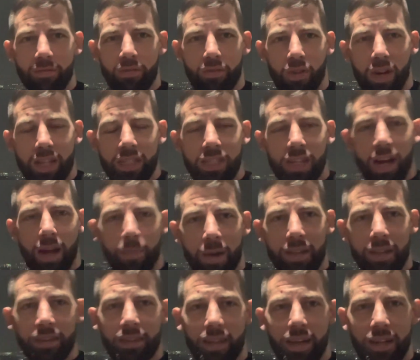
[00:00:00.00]
great job
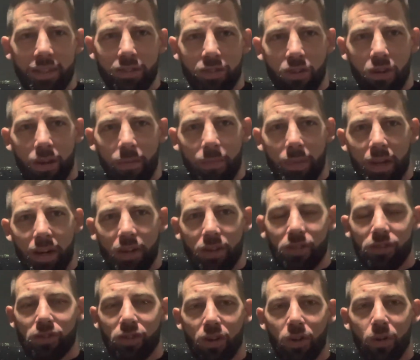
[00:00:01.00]
on tonight's call, man. Inner
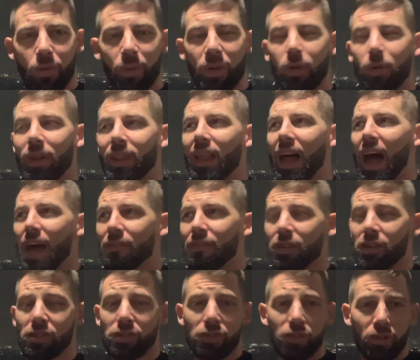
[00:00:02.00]
Circle. We do a live
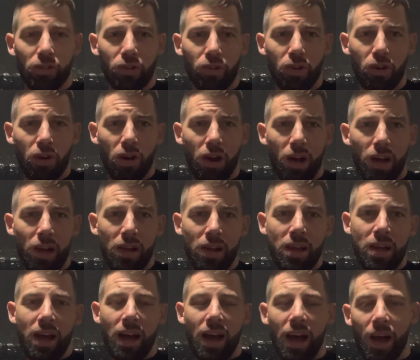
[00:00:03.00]
Inner Circle call.
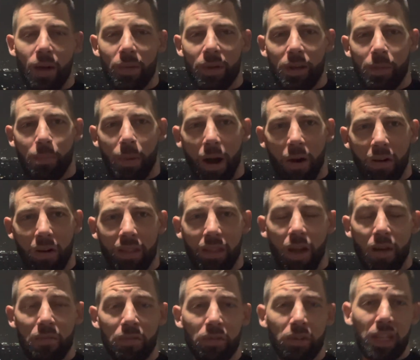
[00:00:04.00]
Uh, we did Power of
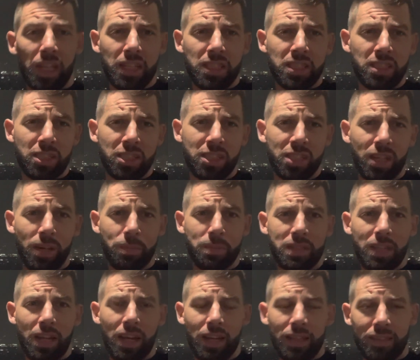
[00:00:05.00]
Love and
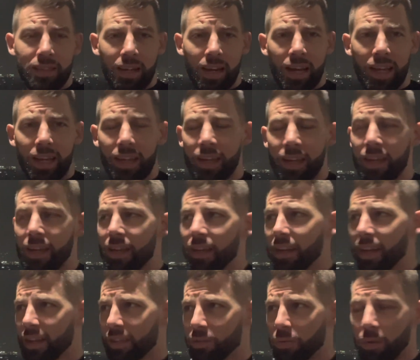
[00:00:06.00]
Relationships uh, tonight.
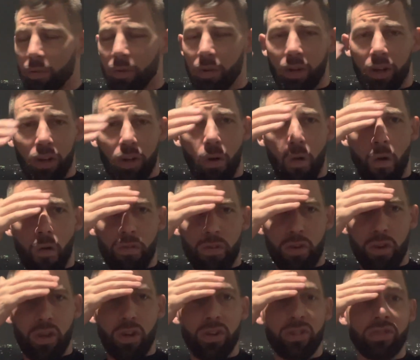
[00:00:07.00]
Next week we're gonna go over
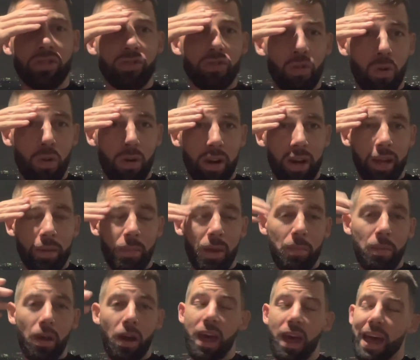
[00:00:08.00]
your story.
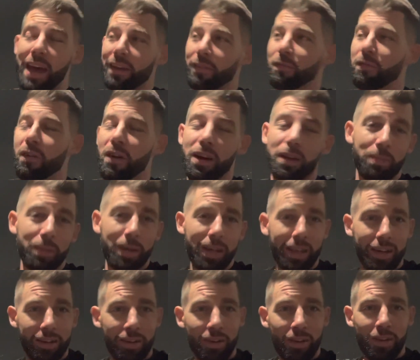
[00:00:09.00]
Maybe a ah, hack, fuck,
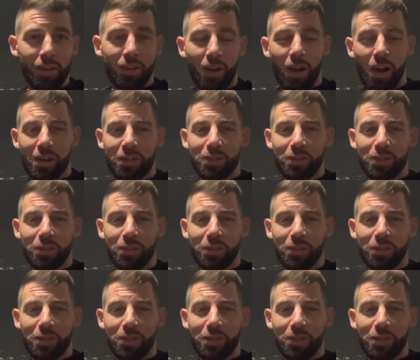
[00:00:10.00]
man. I